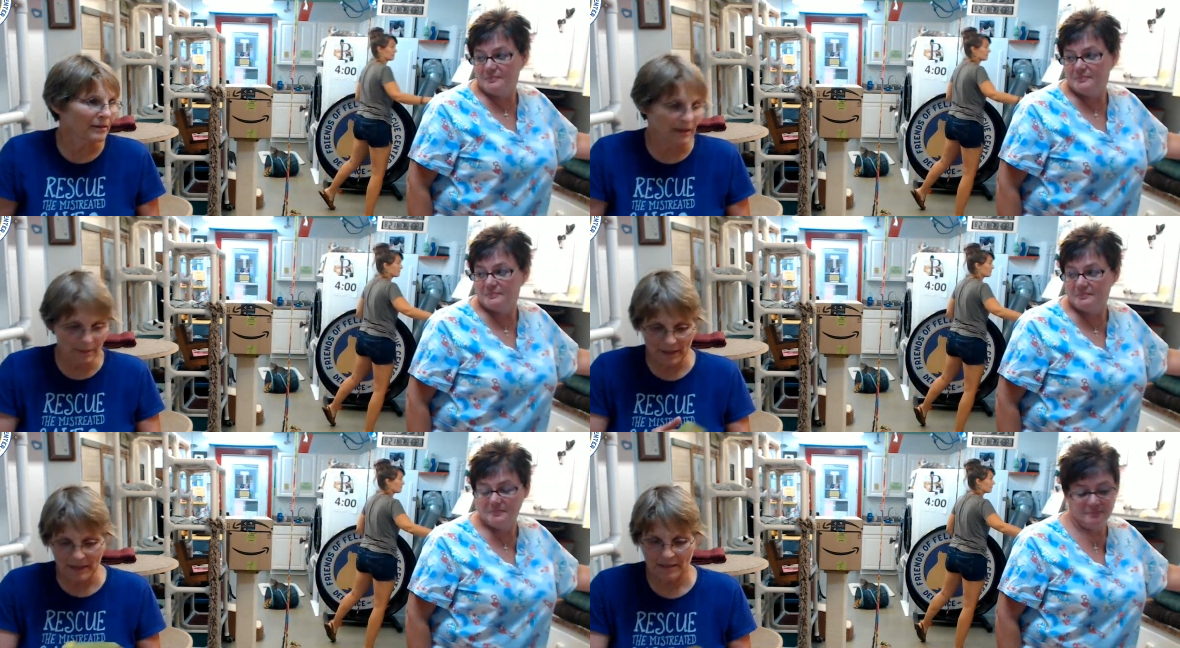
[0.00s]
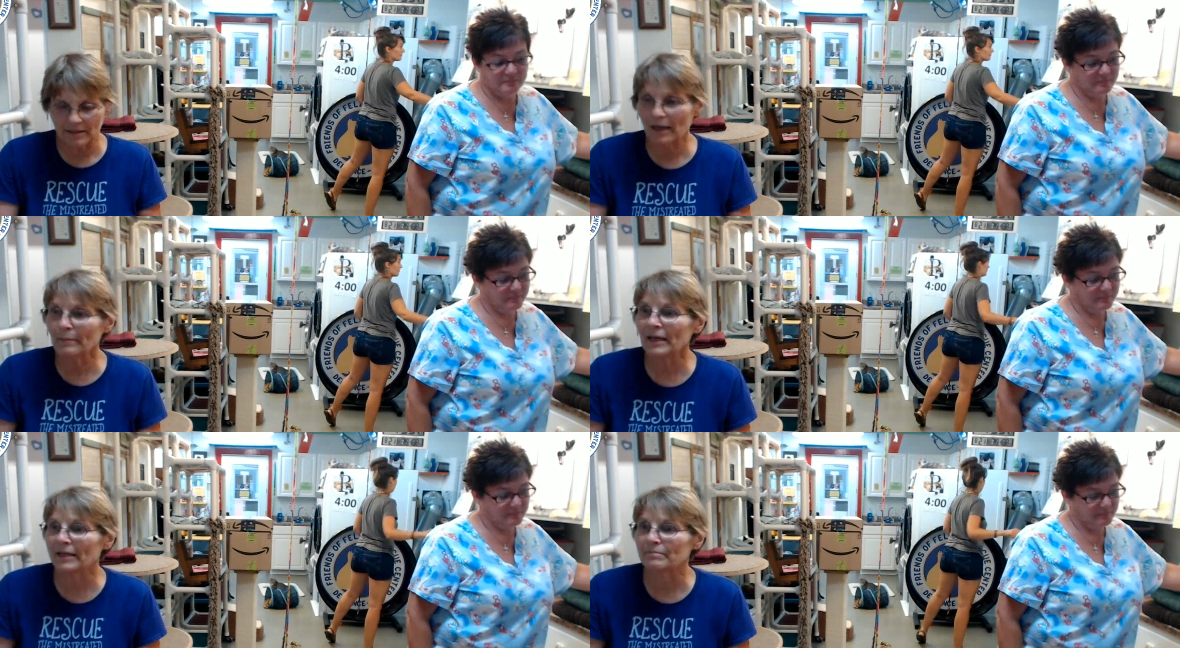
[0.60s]
Speaker 1: MN,
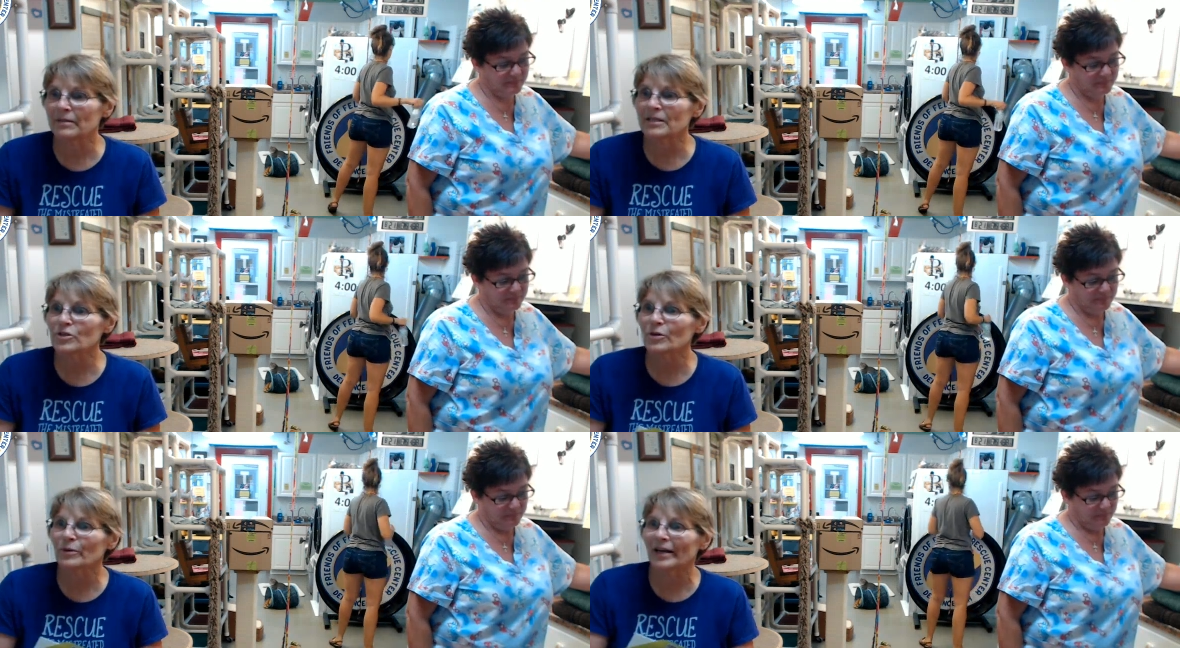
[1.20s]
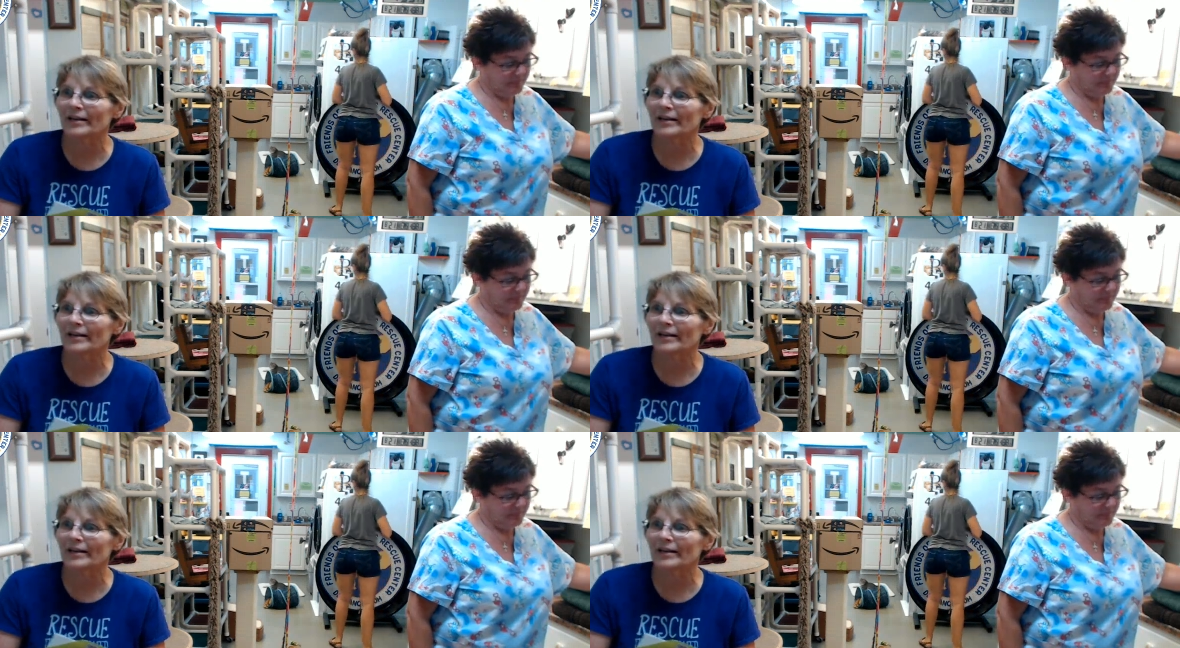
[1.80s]
MN, Minnesota.